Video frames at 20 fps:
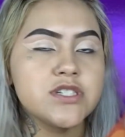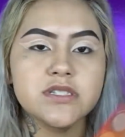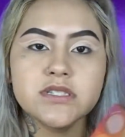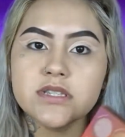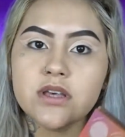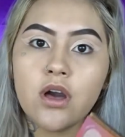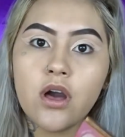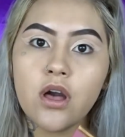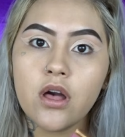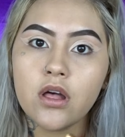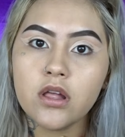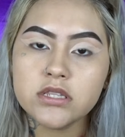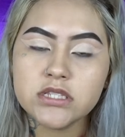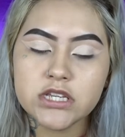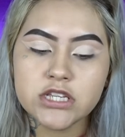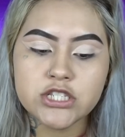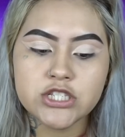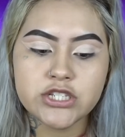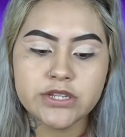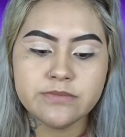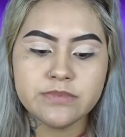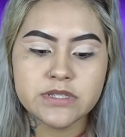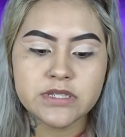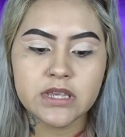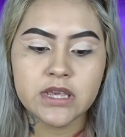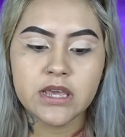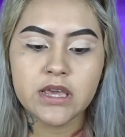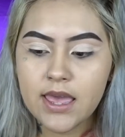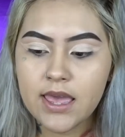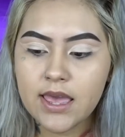is called
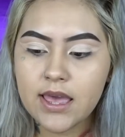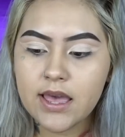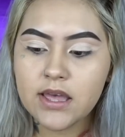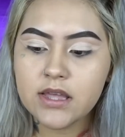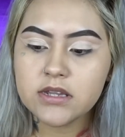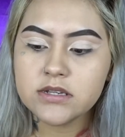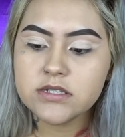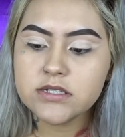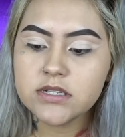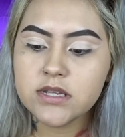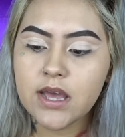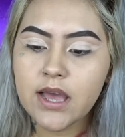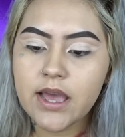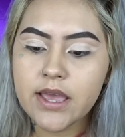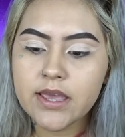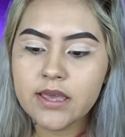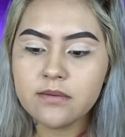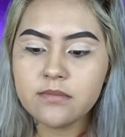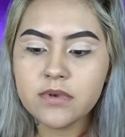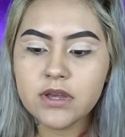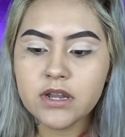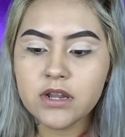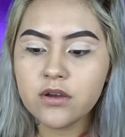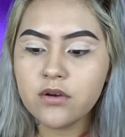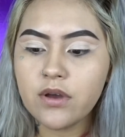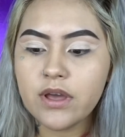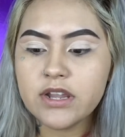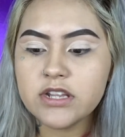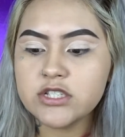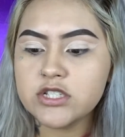Gypsy, and I am going to go
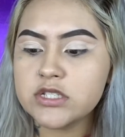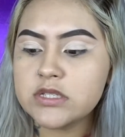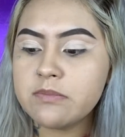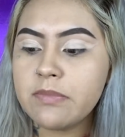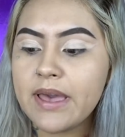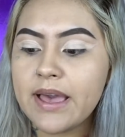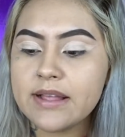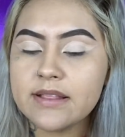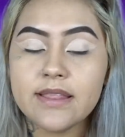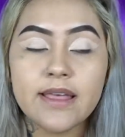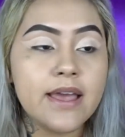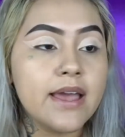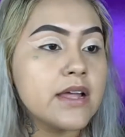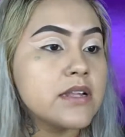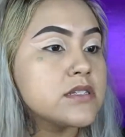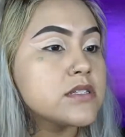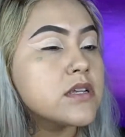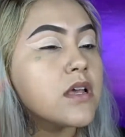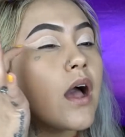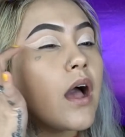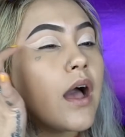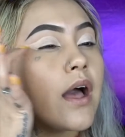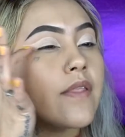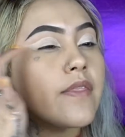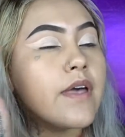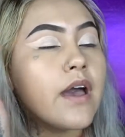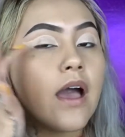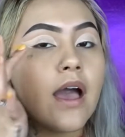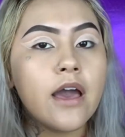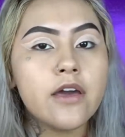ahead and just pack that on
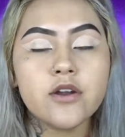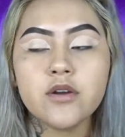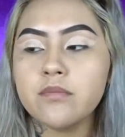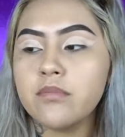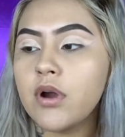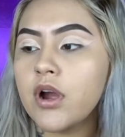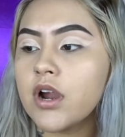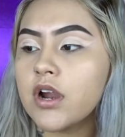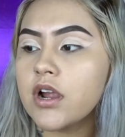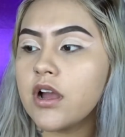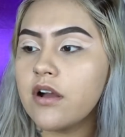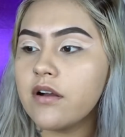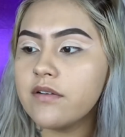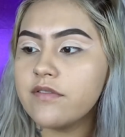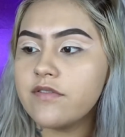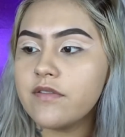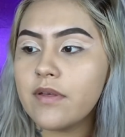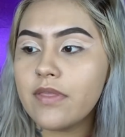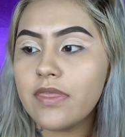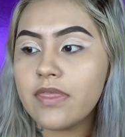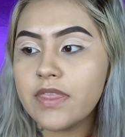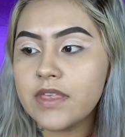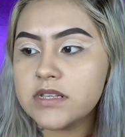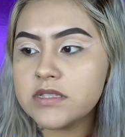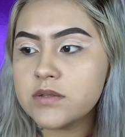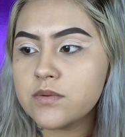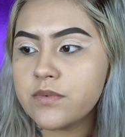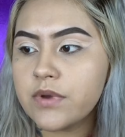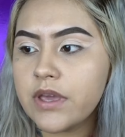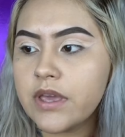the outer part of
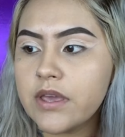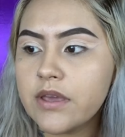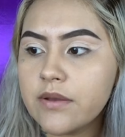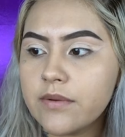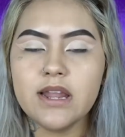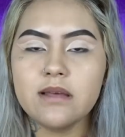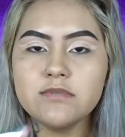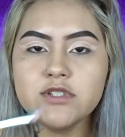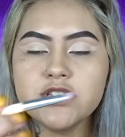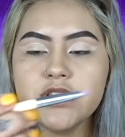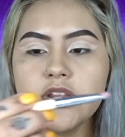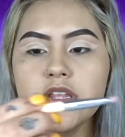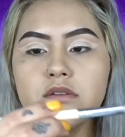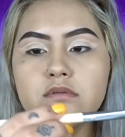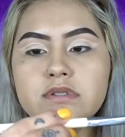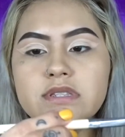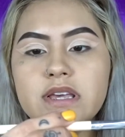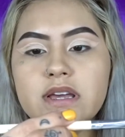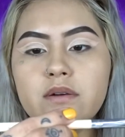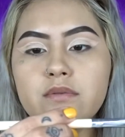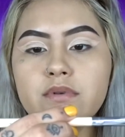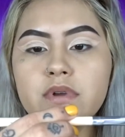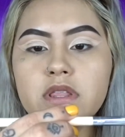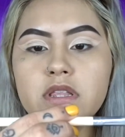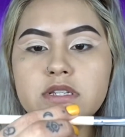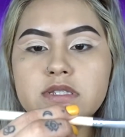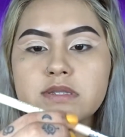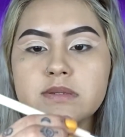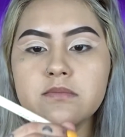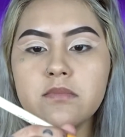this wing. And I'm just going to use like a
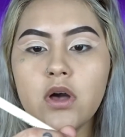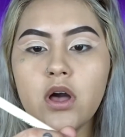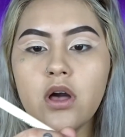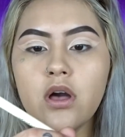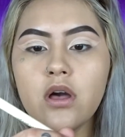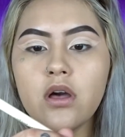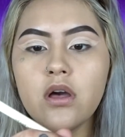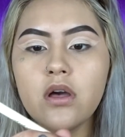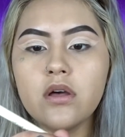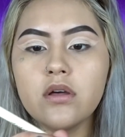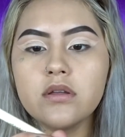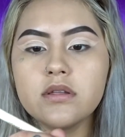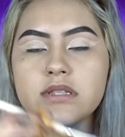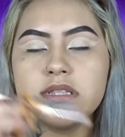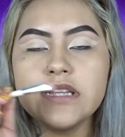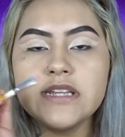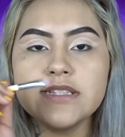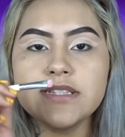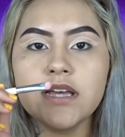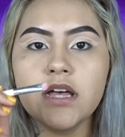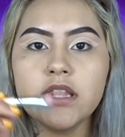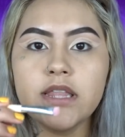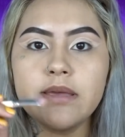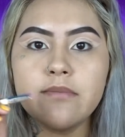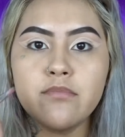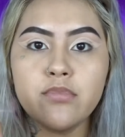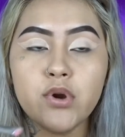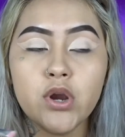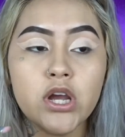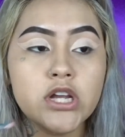really small
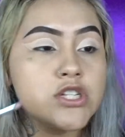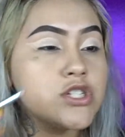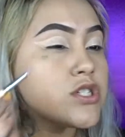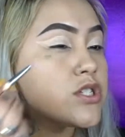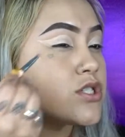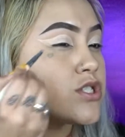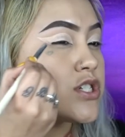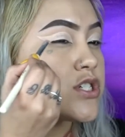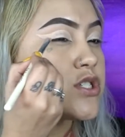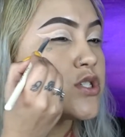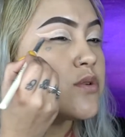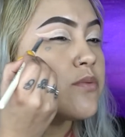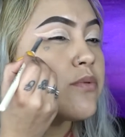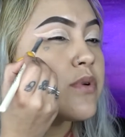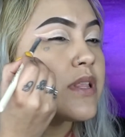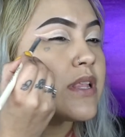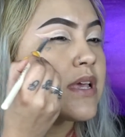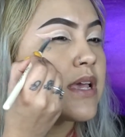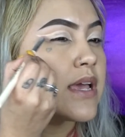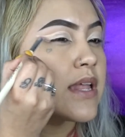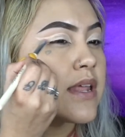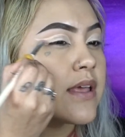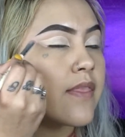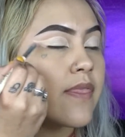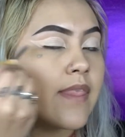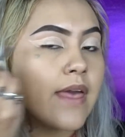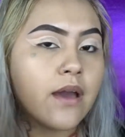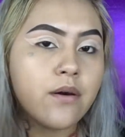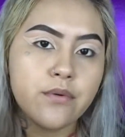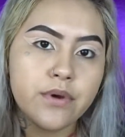detailing brush just to really get
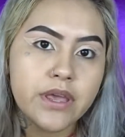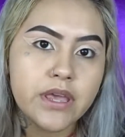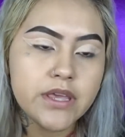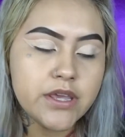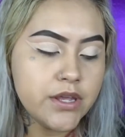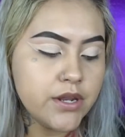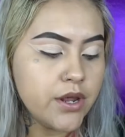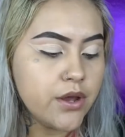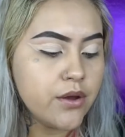in that wing, you